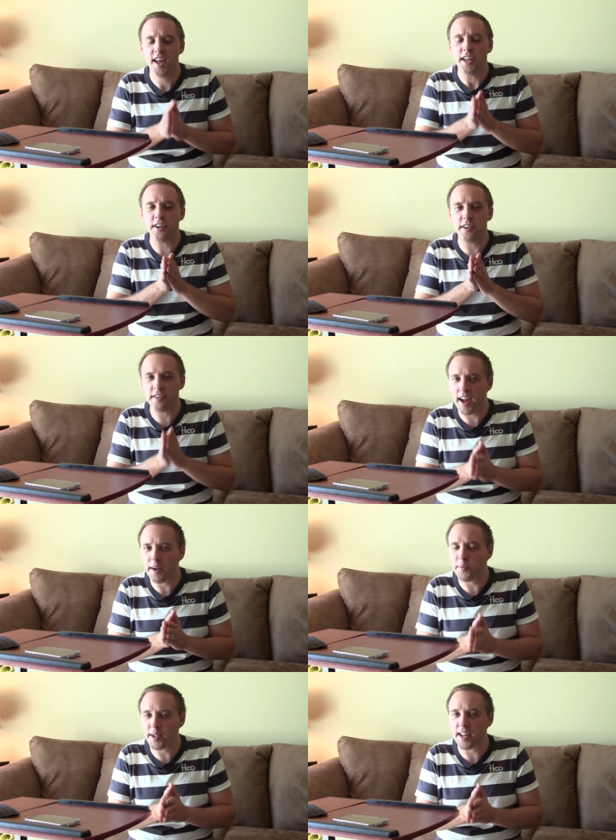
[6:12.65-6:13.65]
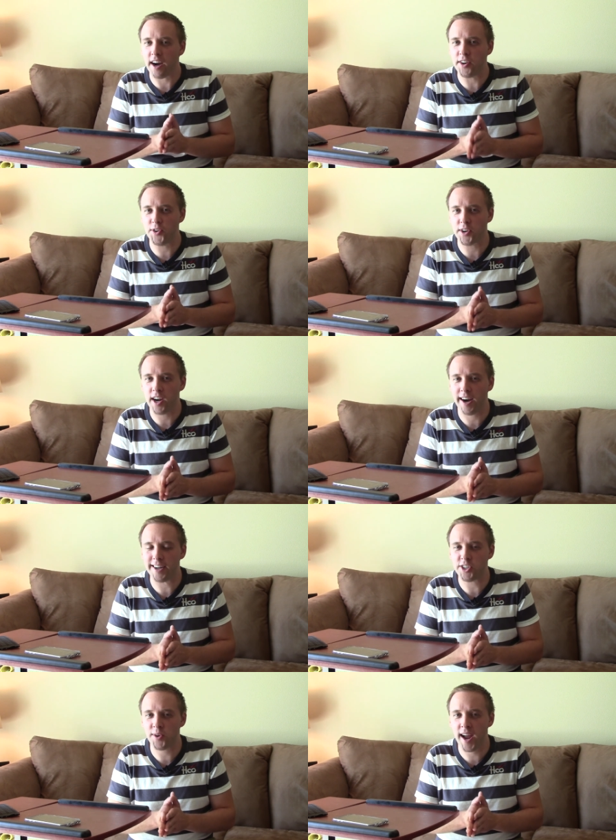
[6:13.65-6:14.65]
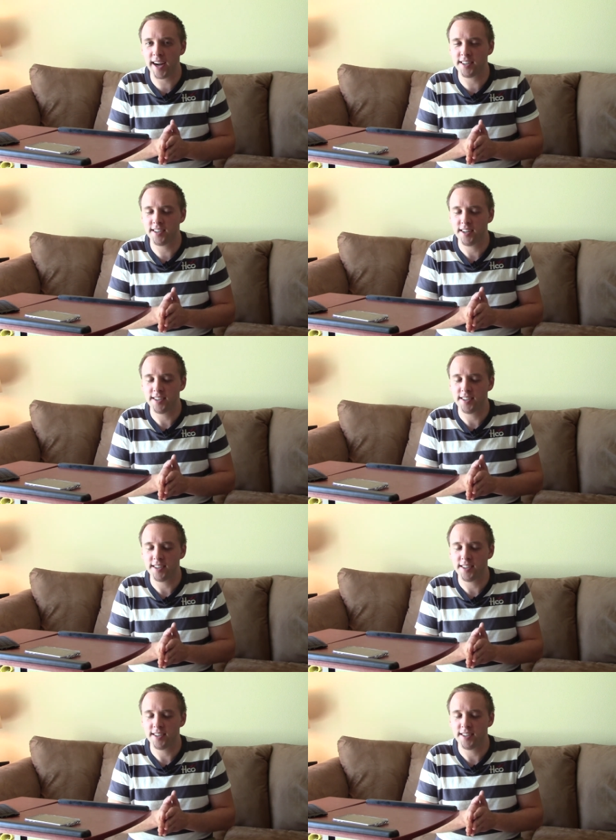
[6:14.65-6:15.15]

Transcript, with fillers: you're not really under contract